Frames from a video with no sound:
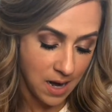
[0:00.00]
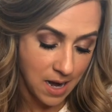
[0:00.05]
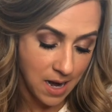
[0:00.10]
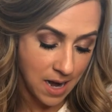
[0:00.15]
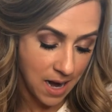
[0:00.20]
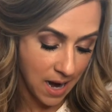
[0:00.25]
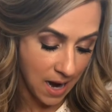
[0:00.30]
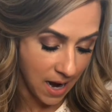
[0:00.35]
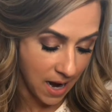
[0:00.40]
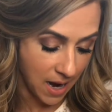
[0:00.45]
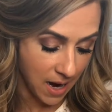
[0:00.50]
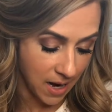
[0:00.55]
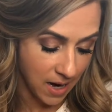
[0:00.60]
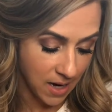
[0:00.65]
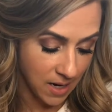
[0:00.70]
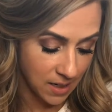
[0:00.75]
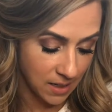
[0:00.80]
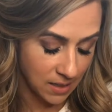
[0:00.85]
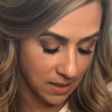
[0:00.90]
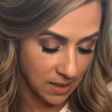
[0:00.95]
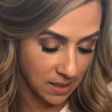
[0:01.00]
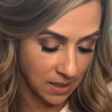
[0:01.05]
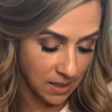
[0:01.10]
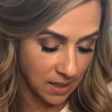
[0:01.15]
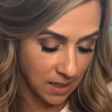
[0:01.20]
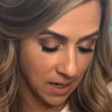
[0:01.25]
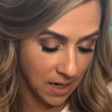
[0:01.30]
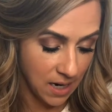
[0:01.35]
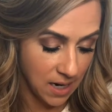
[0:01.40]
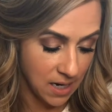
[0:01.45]

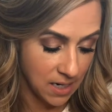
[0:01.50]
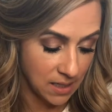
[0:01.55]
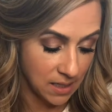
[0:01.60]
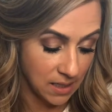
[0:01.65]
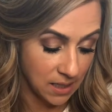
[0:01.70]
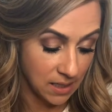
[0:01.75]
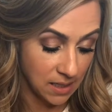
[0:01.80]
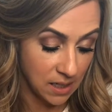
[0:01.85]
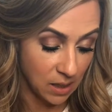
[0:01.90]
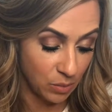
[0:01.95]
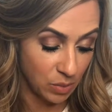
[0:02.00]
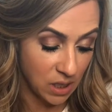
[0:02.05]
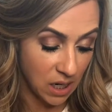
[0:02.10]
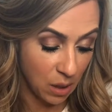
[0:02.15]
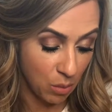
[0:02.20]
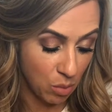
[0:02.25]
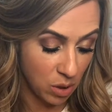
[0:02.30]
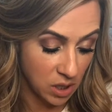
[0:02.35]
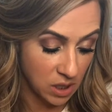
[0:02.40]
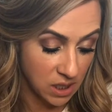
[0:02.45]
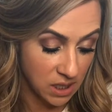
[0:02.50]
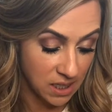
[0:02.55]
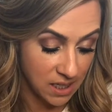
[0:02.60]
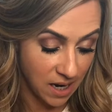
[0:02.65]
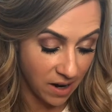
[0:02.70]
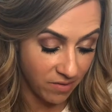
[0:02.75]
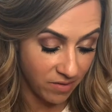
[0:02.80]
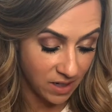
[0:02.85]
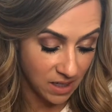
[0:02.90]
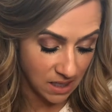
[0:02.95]
Next is September
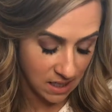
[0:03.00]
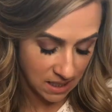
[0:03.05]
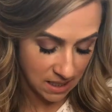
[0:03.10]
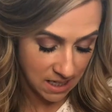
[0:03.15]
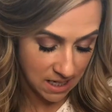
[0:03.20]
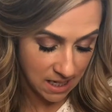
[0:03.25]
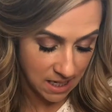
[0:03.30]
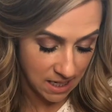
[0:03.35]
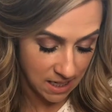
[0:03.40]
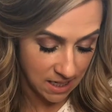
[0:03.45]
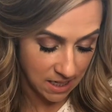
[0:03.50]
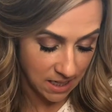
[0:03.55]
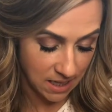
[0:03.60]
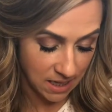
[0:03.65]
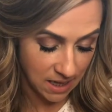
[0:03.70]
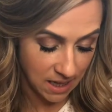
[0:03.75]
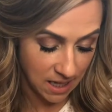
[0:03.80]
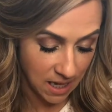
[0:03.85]
17th,